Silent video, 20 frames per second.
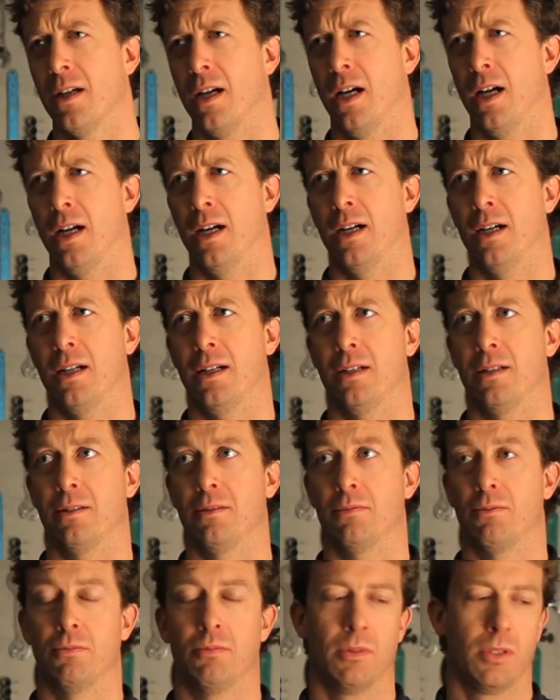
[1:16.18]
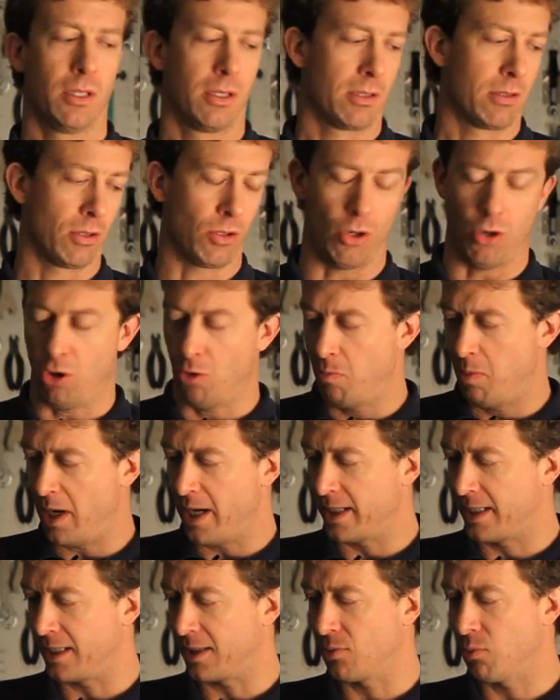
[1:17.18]
The whole
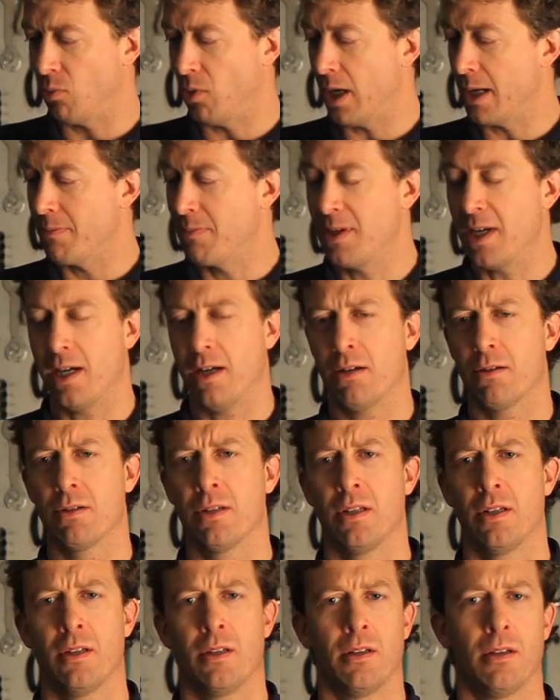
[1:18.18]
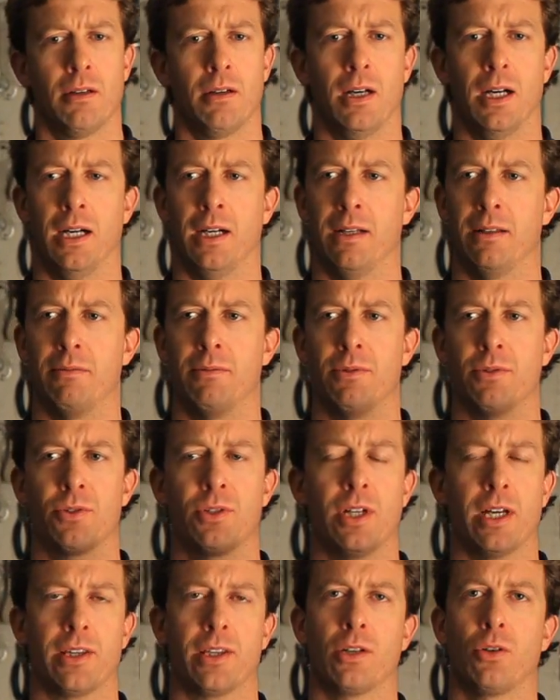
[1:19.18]
bike gets wiped down.
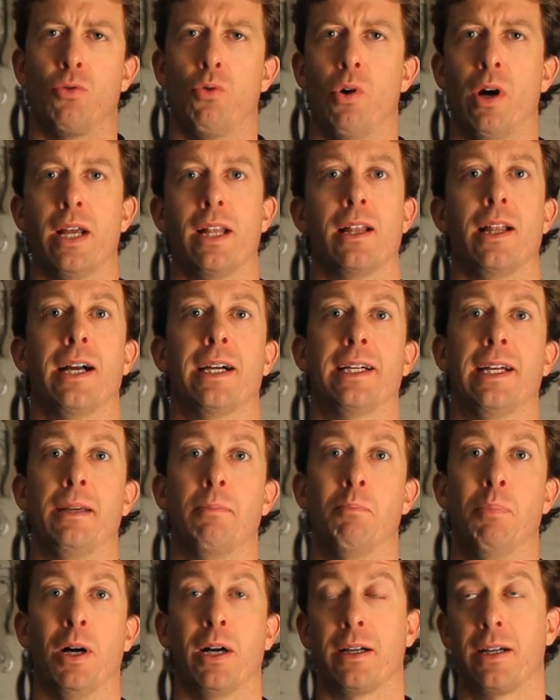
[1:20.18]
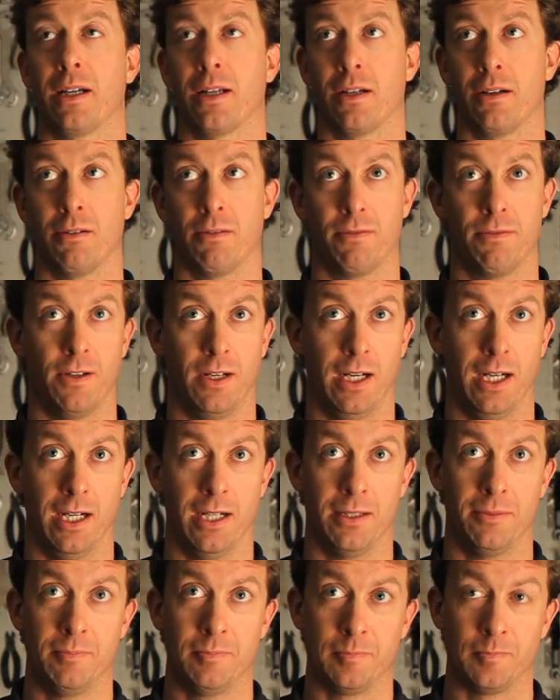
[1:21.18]
There's nothing quite like a bucket
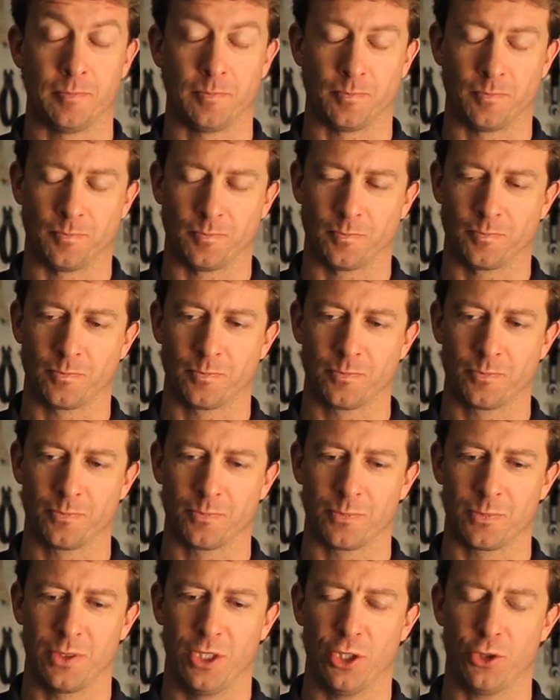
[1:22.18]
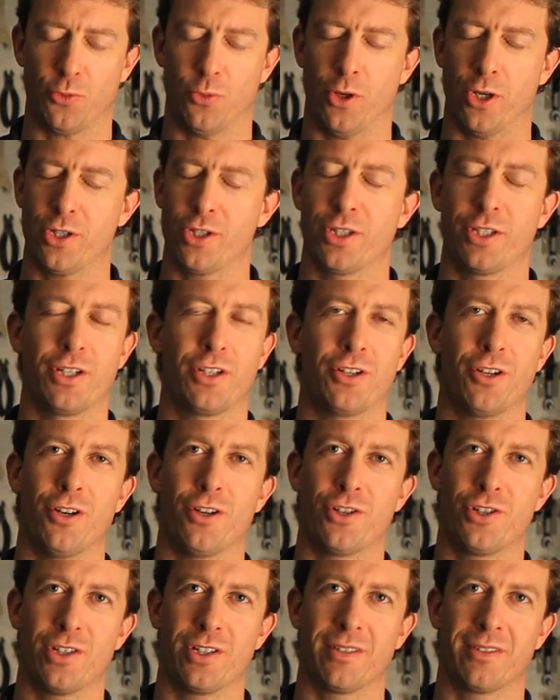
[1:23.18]
of dishwashing
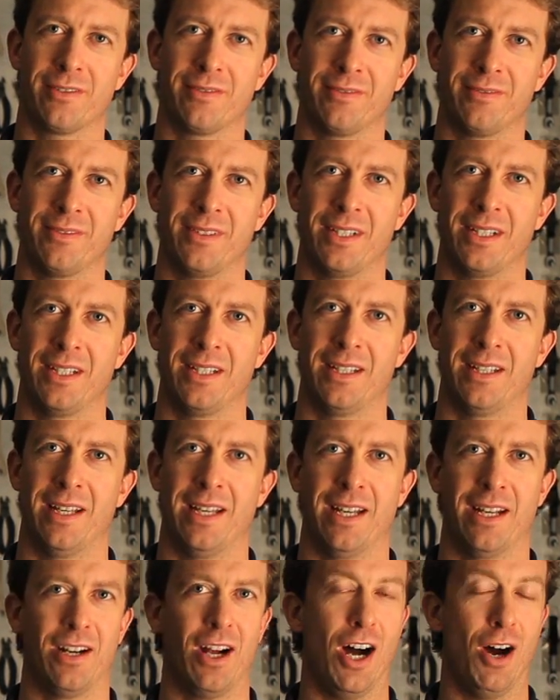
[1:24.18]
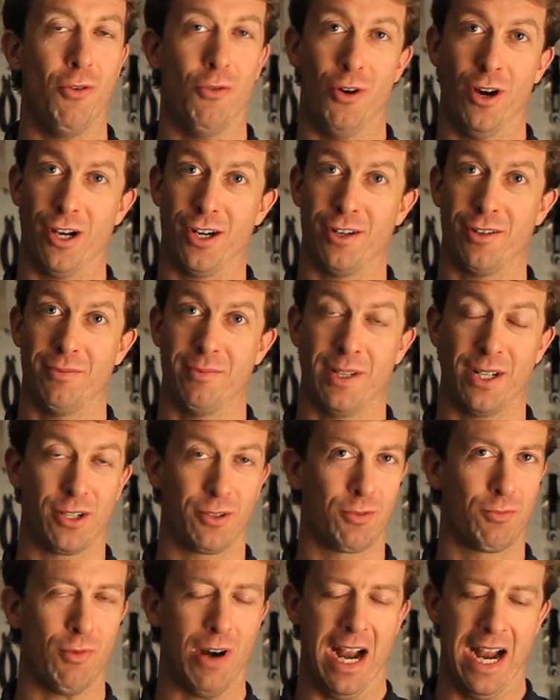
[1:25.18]
detergent and hot water
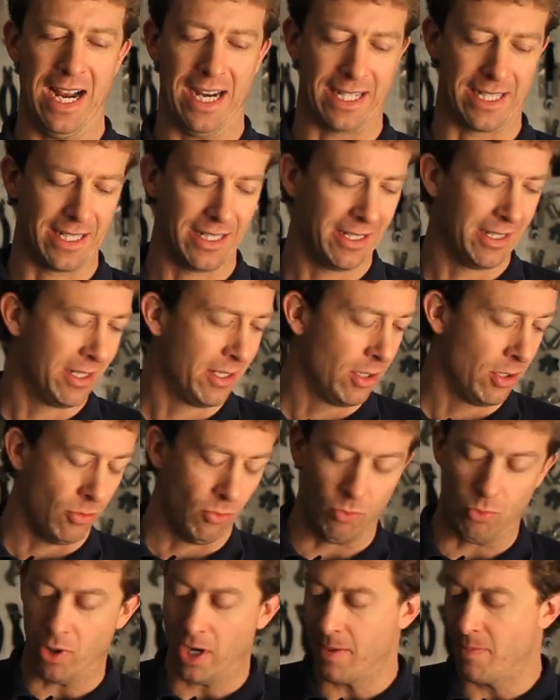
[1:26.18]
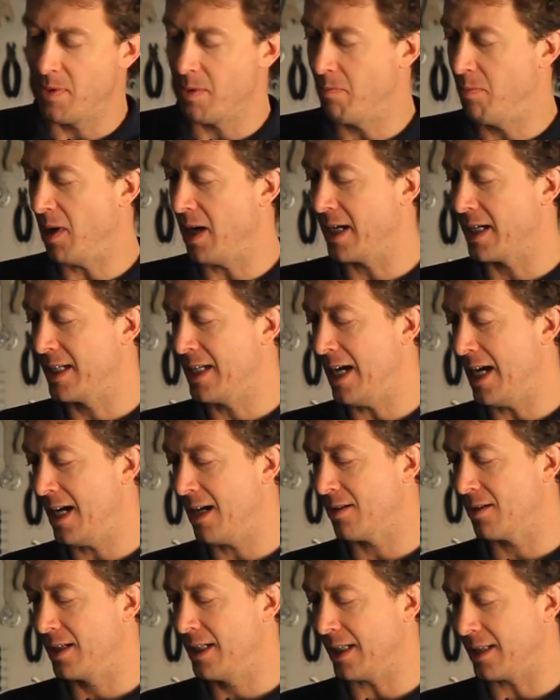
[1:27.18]
and a rag. Wipe the bike
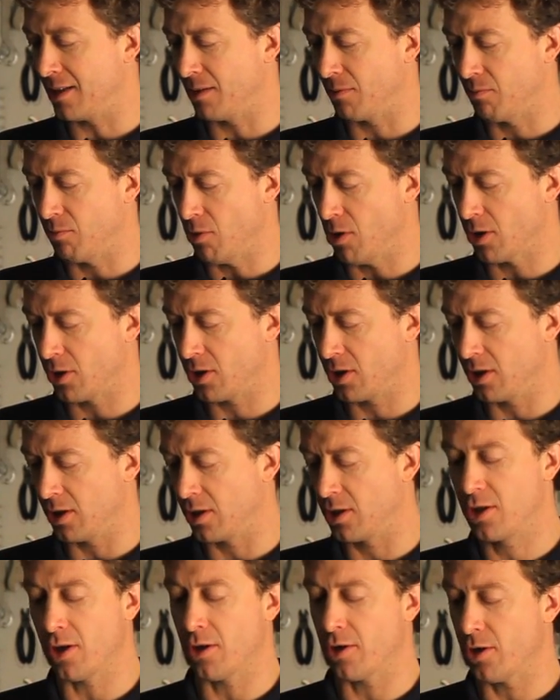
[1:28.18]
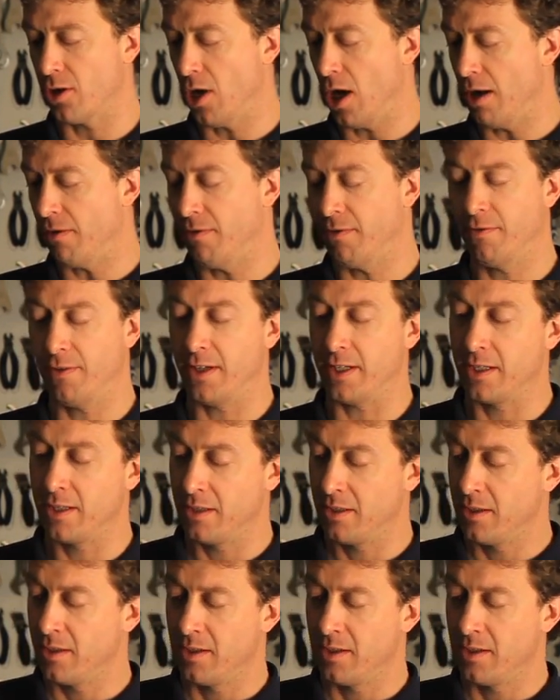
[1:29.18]
down, get the worst of the dirt off of it,